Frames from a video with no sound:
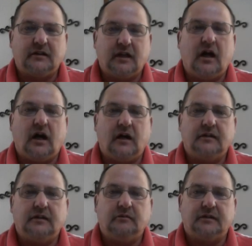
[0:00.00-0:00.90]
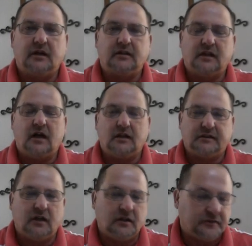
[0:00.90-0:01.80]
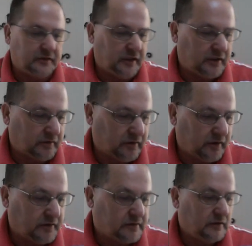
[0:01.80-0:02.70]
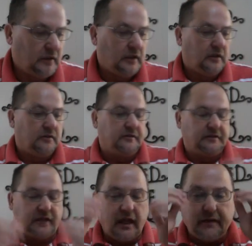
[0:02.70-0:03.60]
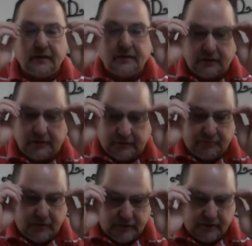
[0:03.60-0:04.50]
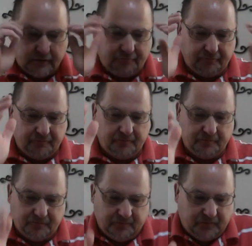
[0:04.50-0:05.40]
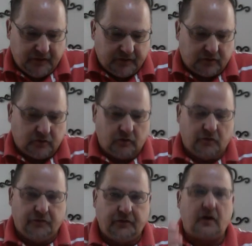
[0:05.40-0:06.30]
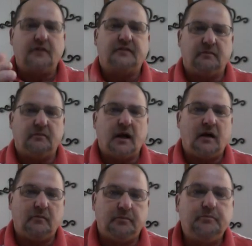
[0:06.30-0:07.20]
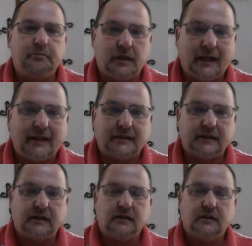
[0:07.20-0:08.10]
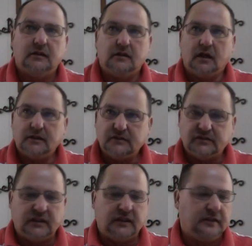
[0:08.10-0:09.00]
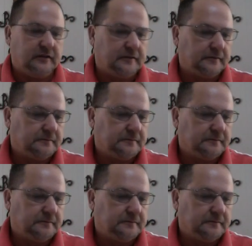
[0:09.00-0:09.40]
God and without God causing the increase. Take this into physical thoughts about planting seeds.